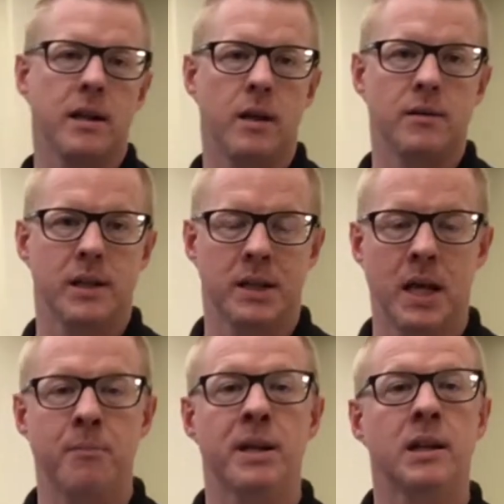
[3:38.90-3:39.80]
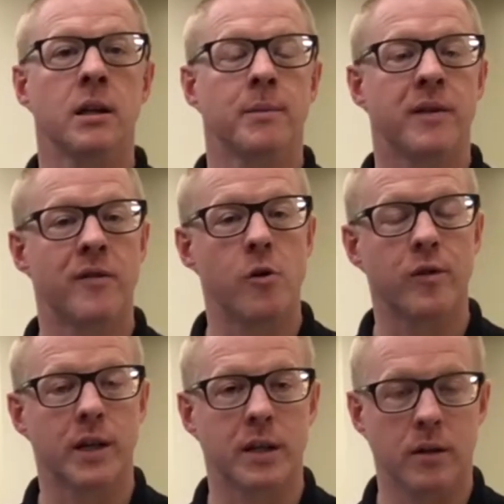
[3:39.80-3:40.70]
it can be a little bit of
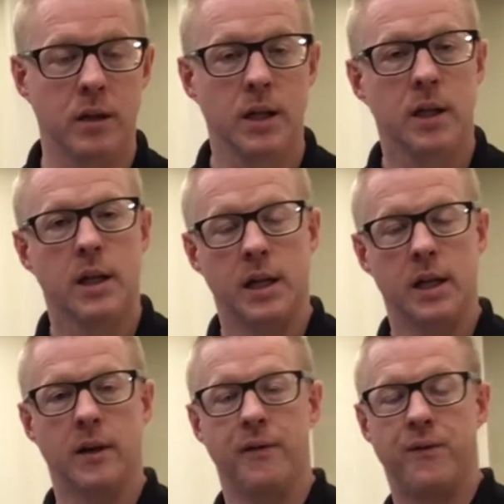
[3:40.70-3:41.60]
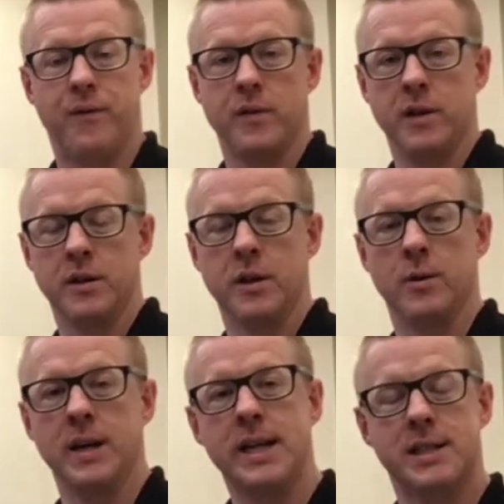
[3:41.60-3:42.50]
overkill if you
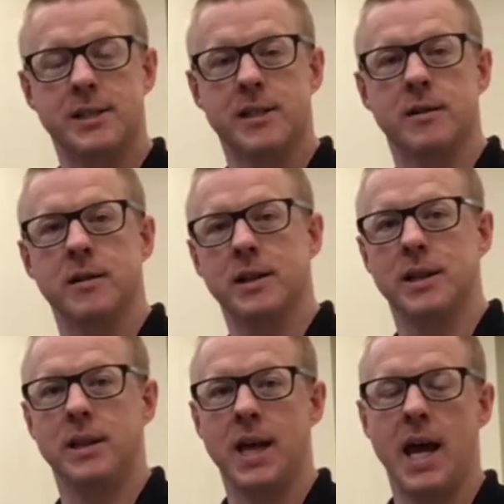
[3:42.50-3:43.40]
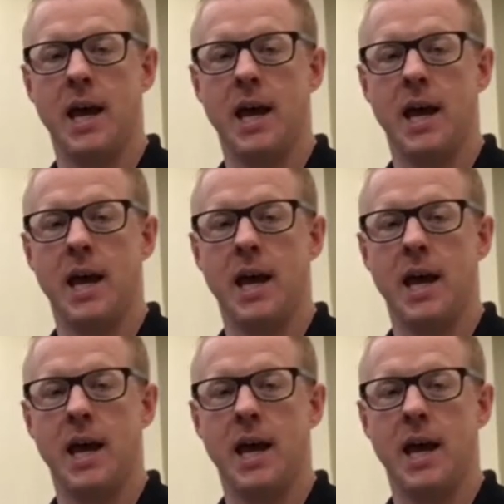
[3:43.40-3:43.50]
don't necessarily